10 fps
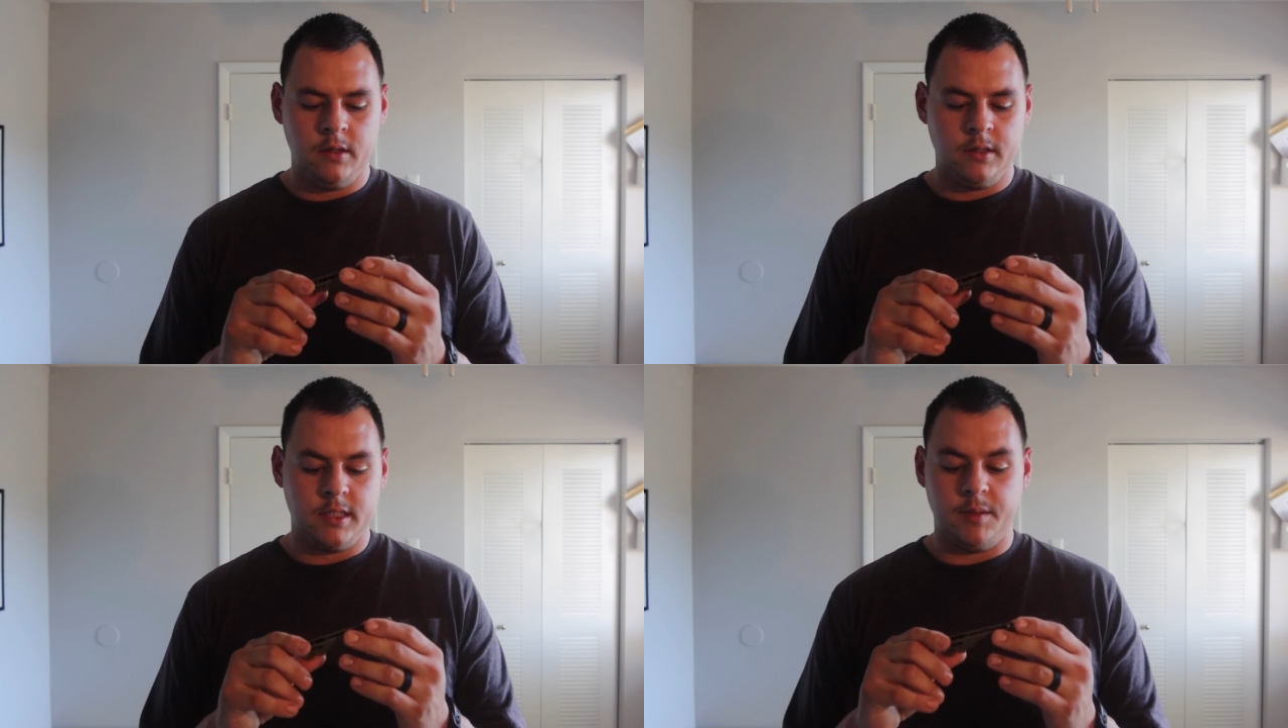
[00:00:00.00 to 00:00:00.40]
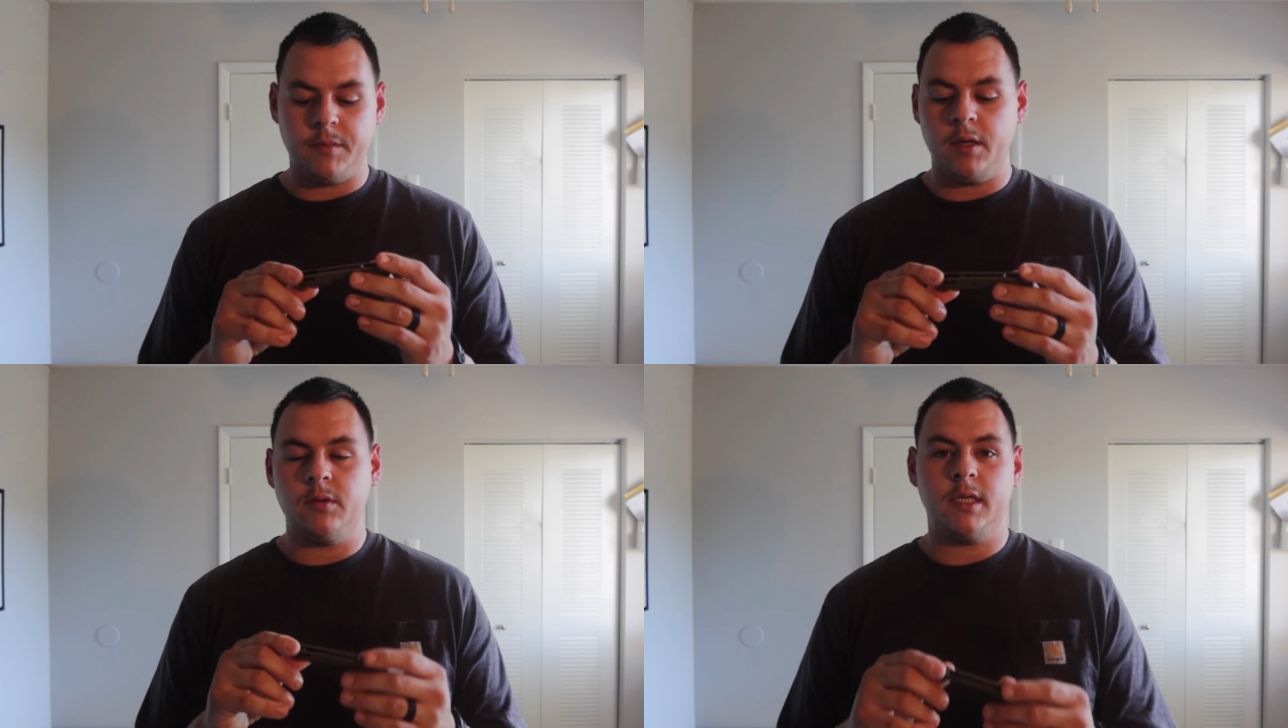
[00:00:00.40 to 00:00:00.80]
Same
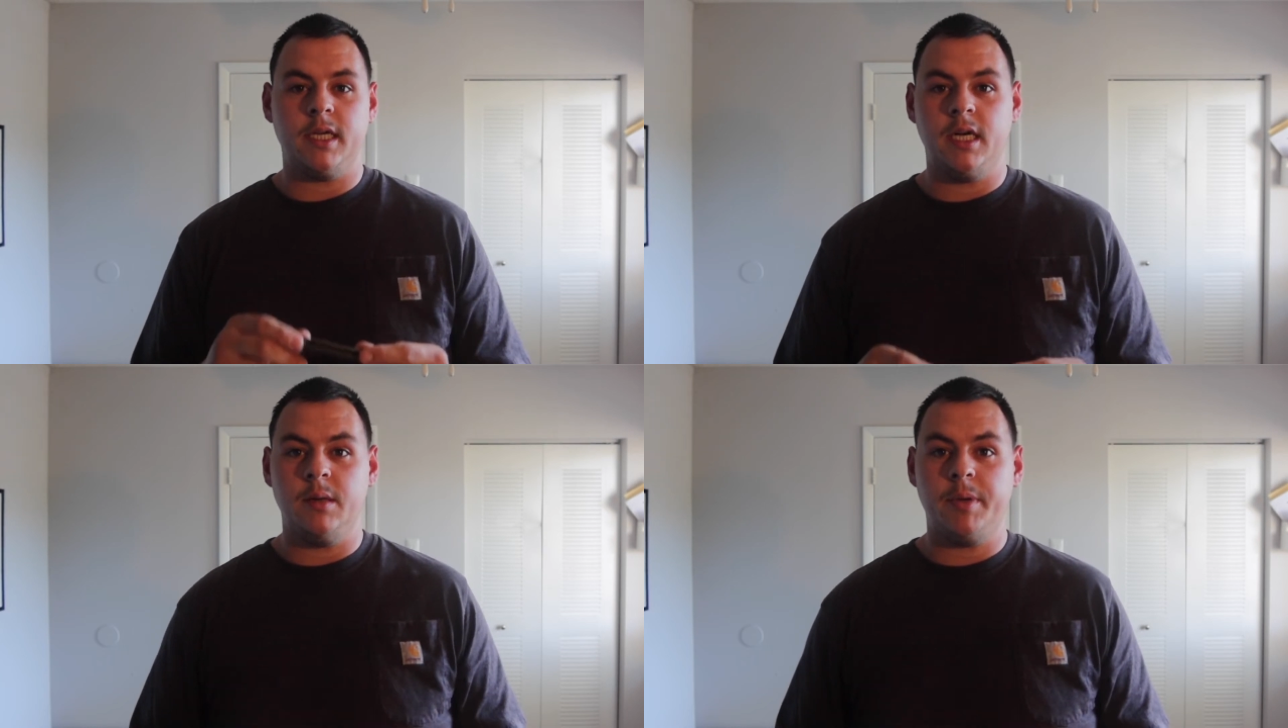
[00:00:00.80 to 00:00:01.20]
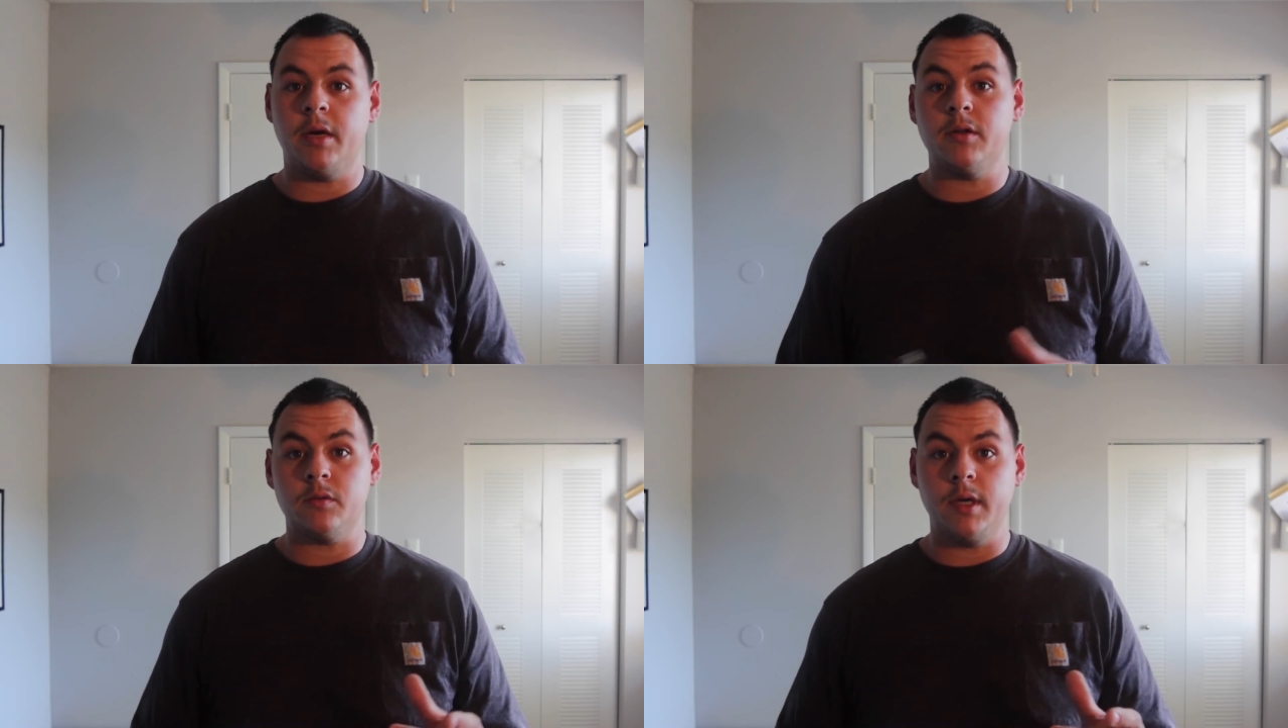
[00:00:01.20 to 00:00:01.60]
thing with like a
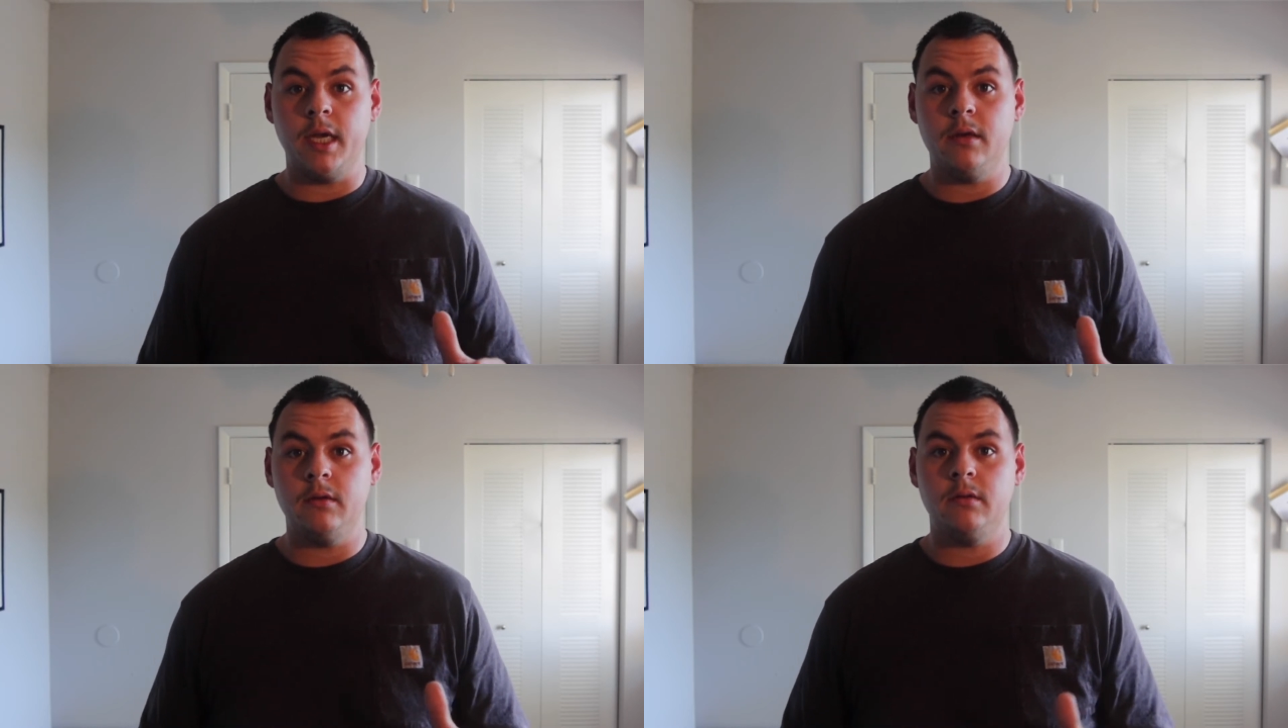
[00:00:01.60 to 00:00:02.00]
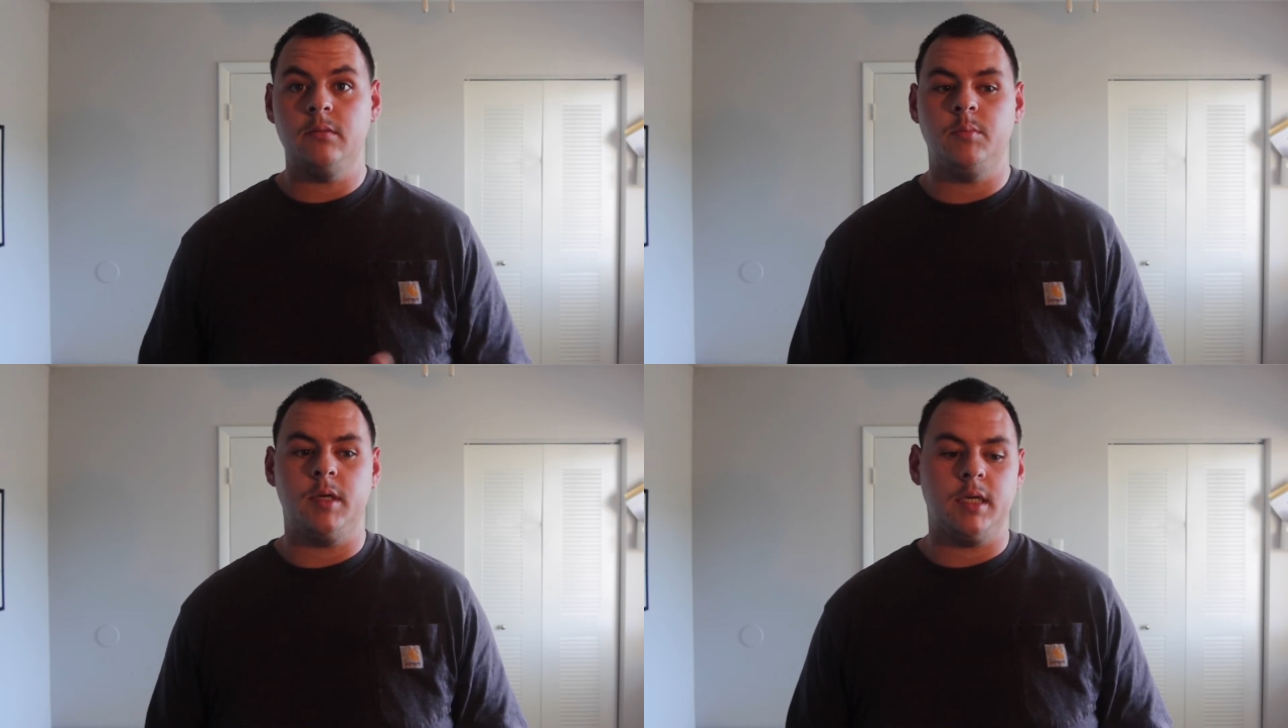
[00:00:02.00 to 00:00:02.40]
pair 3,
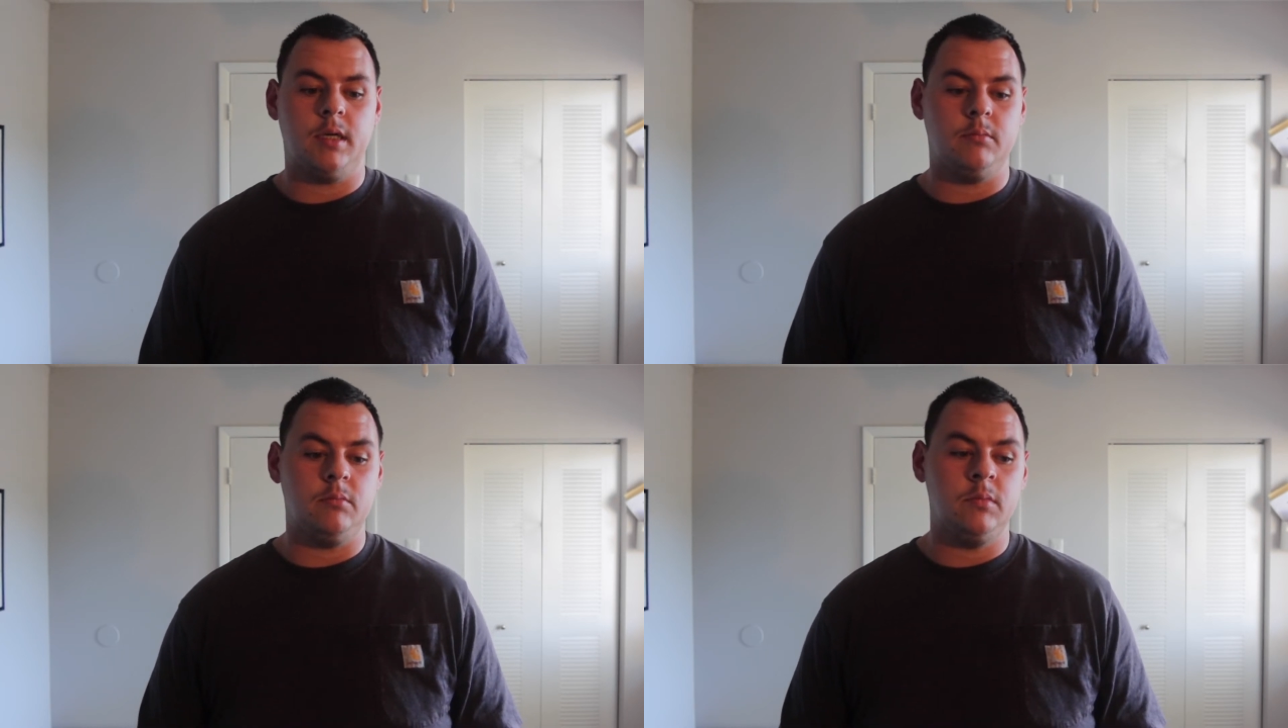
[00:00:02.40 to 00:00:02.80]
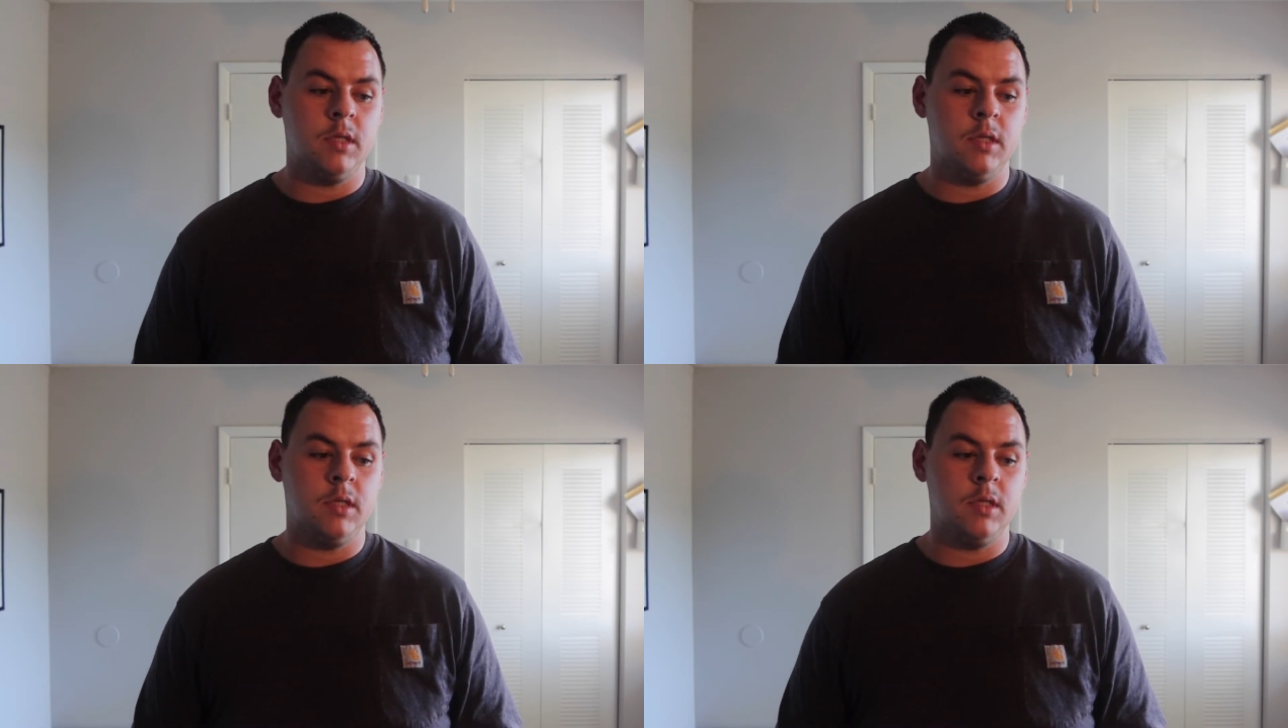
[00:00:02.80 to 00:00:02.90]
but